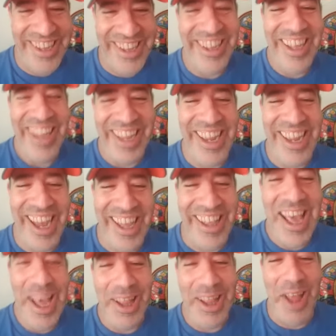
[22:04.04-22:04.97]
Yeah,
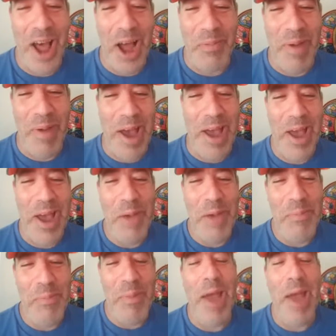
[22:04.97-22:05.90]
long
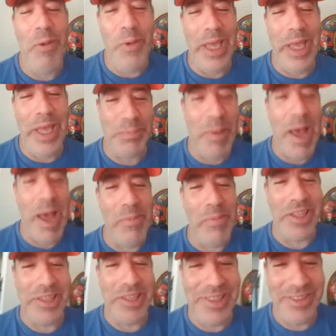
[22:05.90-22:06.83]
by weeks, 5 months, right?